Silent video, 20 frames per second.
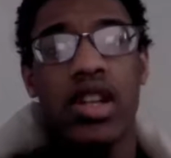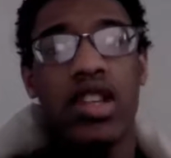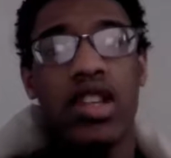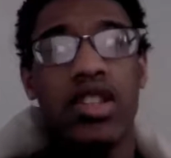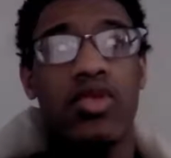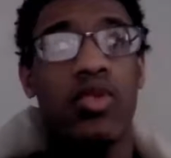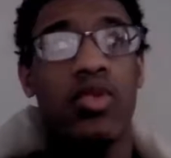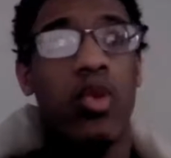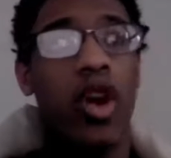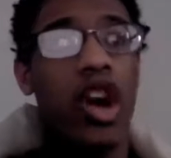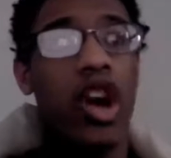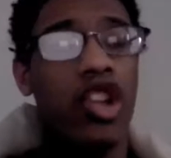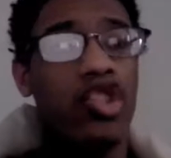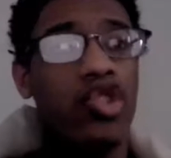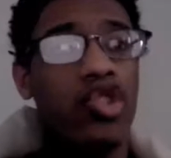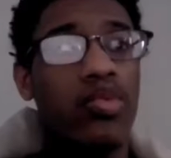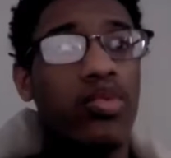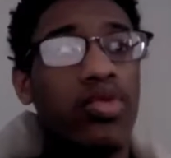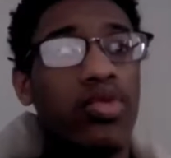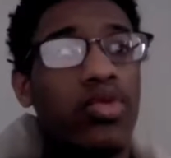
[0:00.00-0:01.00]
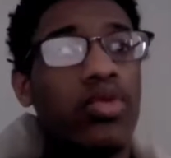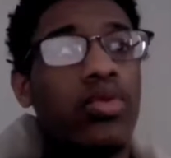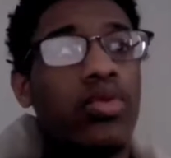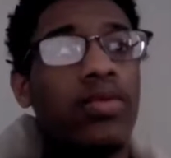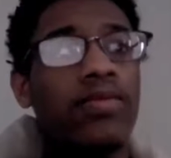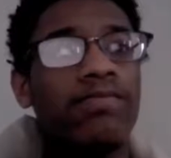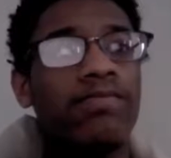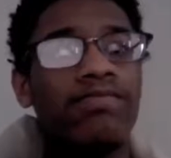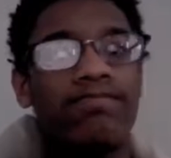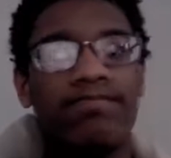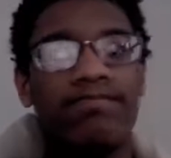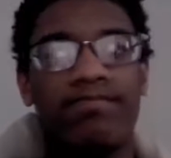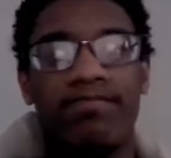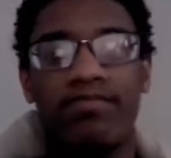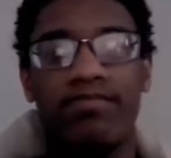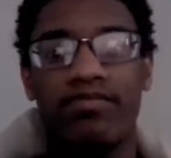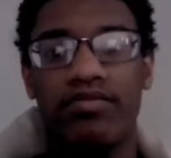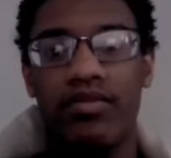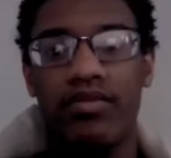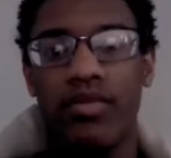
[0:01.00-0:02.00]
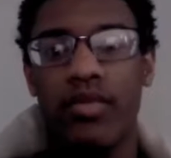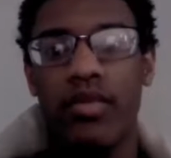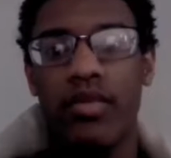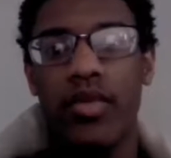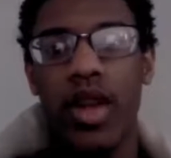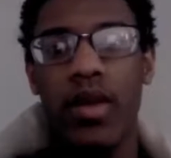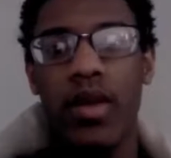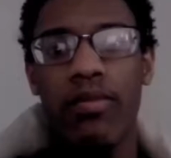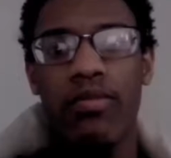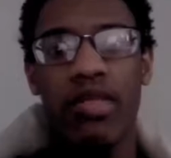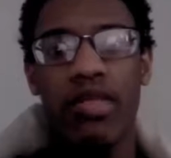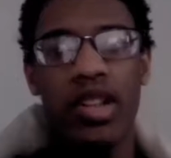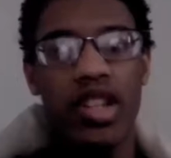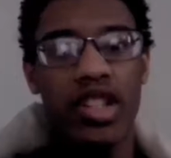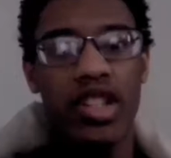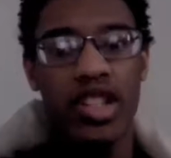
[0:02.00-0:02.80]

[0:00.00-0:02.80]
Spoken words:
watchable, but